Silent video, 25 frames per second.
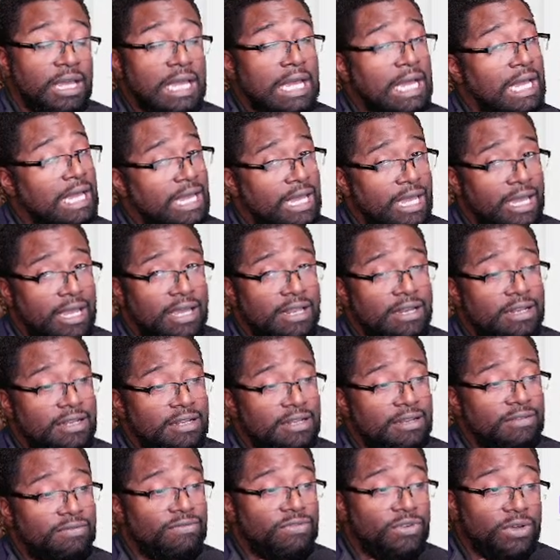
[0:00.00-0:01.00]

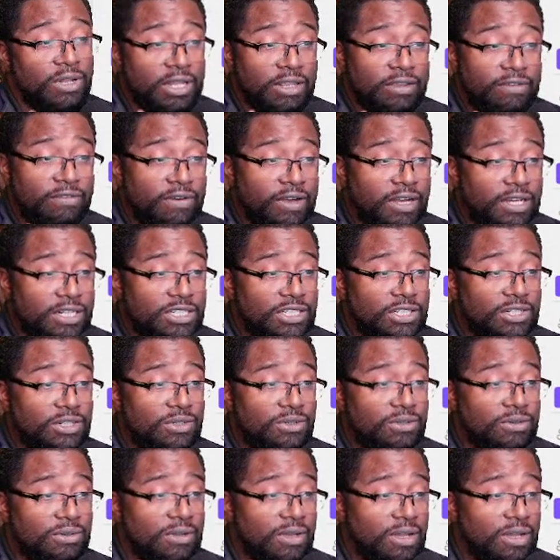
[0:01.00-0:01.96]
Again, fully functional.